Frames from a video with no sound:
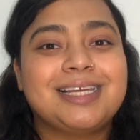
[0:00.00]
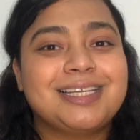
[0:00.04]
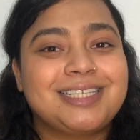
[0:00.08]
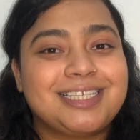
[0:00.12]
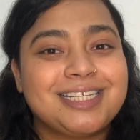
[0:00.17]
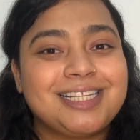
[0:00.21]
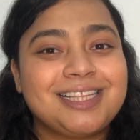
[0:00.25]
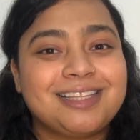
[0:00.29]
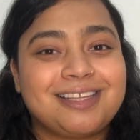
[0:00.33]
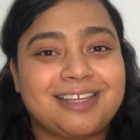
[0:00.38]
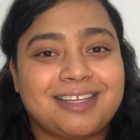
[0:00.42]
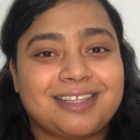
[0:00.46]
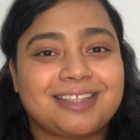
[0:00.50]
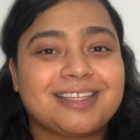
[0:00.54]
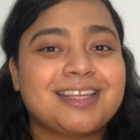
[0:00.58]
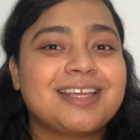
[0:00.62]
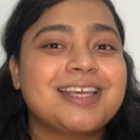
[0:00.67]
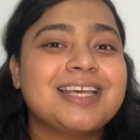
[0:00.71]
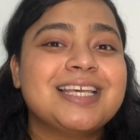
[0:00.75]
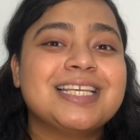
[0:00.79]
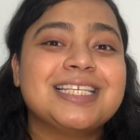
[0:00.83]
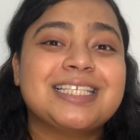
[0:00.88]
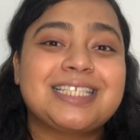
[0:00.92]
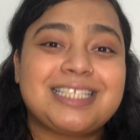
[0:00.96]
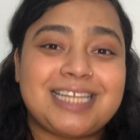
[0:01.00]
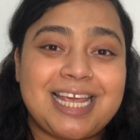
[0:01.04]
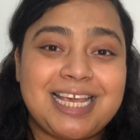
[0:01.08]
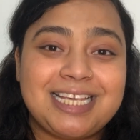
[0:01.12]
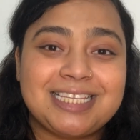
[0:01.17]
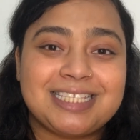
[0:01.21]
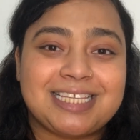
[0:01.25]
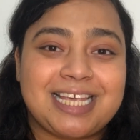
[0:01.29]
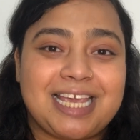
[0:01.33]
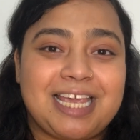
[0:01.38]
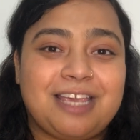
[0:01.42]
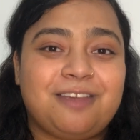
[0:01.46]
Till then, stay
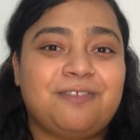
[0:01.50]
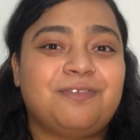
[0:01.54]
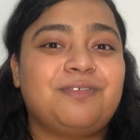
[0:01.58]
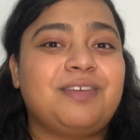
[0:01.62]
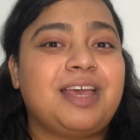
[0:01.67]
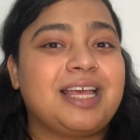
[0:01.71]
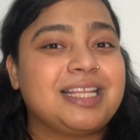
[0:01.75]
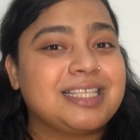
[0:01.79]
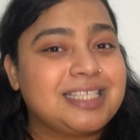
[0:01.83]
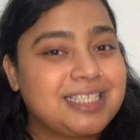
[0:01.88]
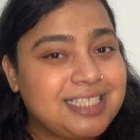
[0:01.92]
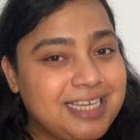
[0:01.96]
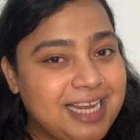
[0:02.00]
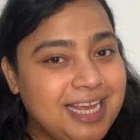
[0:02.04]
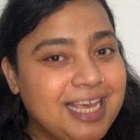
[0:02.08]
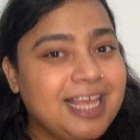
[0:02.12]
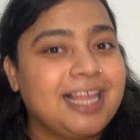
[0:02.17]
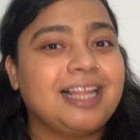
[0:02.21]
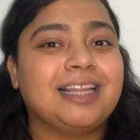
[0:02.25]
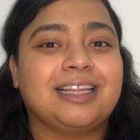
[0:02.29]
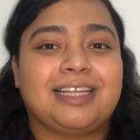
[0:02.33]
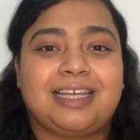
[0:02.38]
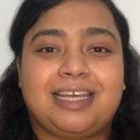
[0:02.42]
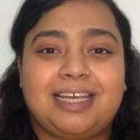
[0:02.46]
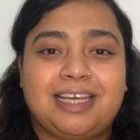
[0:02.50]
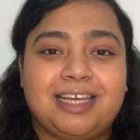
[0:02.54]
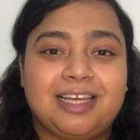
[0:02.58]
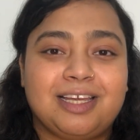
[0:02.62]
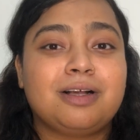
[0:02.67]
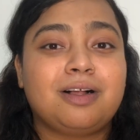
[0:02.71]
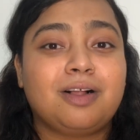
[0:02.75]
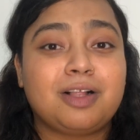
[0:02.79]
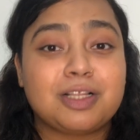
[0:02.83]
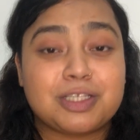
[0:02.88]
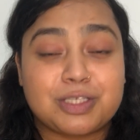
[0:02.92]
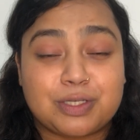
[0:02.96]
safe and stay healthy.
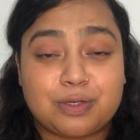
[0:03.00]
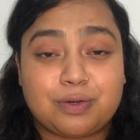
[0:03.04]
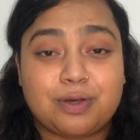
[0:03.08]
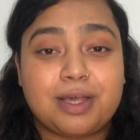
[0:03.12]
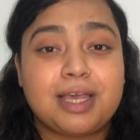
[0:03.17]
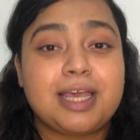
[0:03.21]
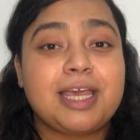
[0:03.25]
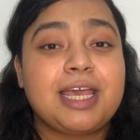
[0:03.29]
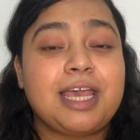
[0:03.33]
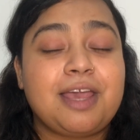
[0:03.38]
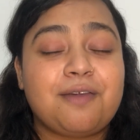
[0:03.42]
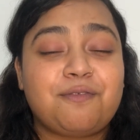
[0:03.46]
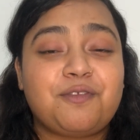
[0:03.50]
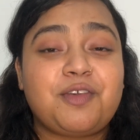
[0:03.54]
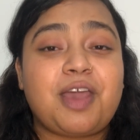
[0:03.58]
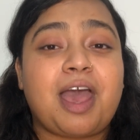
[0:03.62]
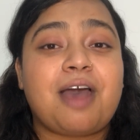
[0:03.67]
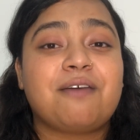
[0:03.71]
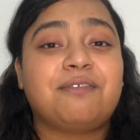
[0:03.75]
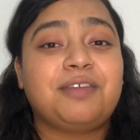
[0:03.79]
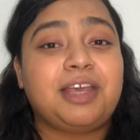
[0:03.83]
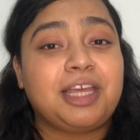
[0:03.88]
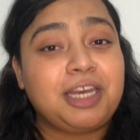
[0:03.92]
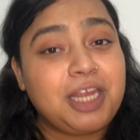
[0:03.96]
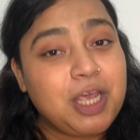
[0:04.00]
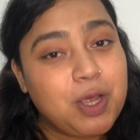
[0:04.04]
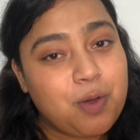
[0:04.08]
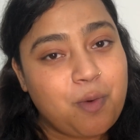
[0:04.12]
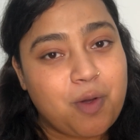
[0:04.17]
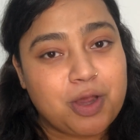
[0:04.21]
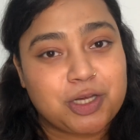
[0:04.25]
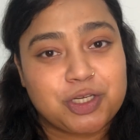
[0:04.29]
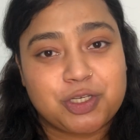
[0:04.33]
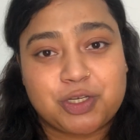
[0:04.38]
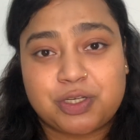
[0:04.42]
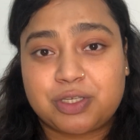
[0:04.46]
Also, if you have any
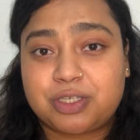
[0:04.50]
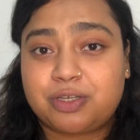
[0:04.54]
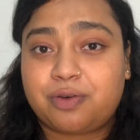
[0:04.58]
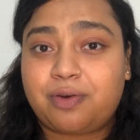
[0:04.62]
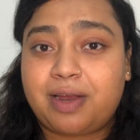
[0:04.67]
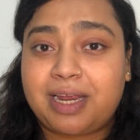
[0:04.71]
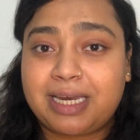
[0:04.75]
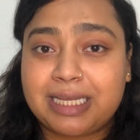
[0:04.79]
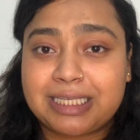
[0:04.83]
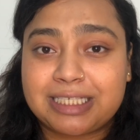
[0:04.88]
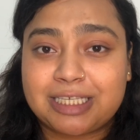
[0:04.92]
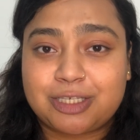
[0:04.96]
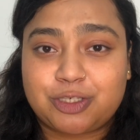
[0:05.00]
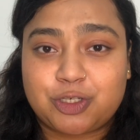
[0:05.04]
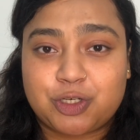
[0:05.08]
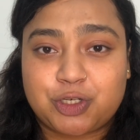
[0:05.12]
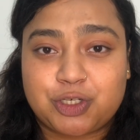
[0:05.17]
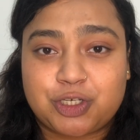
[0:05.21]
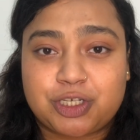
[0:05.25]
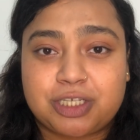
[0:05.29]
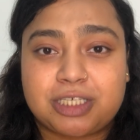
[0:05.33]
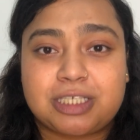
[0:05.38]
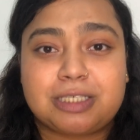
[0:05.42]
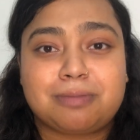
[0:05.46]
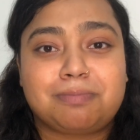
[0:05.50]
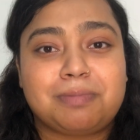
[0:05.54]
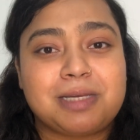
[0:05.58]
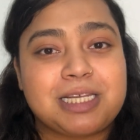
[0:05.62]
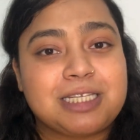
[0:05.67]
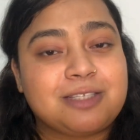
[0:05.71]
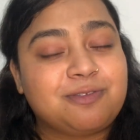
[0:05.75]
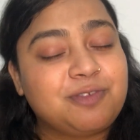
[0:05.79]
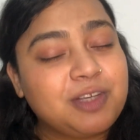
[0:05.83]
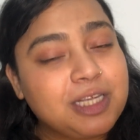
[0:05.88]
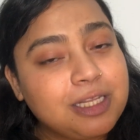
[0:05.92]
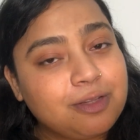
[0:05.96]
questions or any suggestions, please
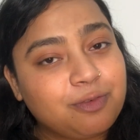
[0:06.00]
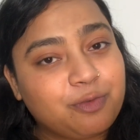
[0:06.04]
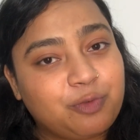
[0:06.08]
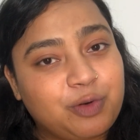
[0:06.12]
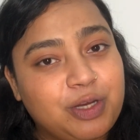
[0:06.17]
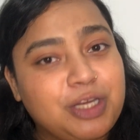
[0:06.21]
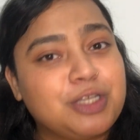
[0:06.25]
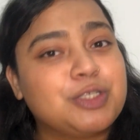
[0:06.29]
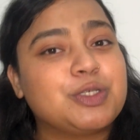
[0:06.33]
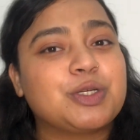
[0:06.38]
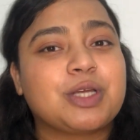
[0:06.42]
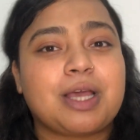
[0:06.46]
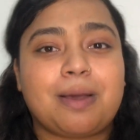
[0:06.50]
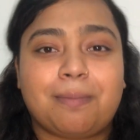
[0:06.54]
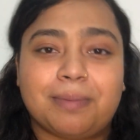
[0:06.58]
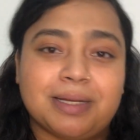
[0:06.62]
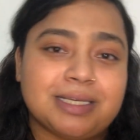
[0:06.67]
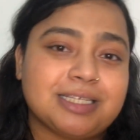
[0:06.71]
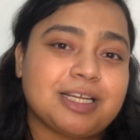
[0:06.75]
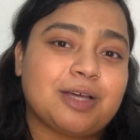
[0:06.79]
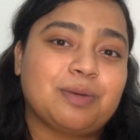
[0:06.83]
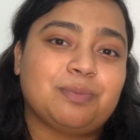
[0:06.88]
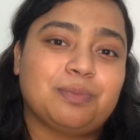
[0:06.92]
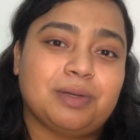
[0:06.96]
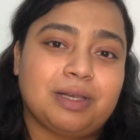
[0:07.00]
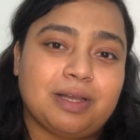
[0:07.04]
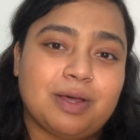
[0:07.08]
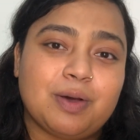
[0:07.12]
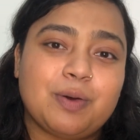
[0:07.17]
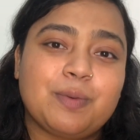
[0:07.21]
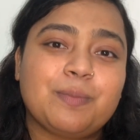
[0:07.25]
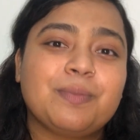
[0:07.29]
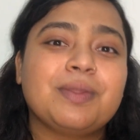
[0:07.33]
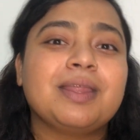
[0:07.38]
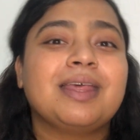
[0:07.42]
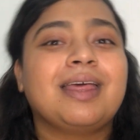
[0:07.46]
feel free to comment down below.
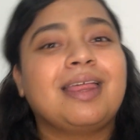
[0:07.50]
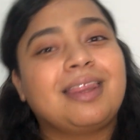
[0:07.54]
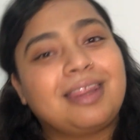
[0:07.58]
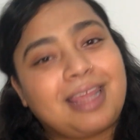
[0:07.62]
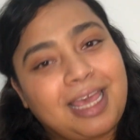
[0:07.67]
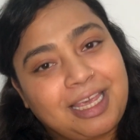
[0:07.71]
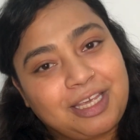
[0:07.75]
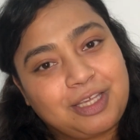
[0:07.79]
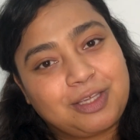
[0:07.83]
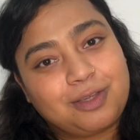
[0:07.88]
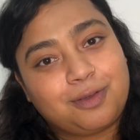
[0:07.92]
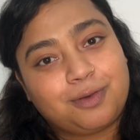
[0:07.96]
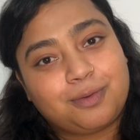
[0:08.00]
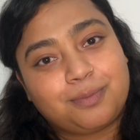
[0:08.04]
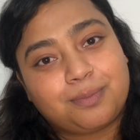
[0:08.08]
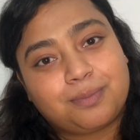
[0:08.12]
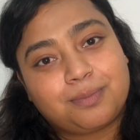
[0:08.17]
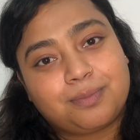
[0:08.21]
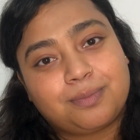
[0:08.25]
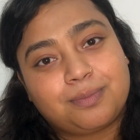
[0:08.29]
Thank you.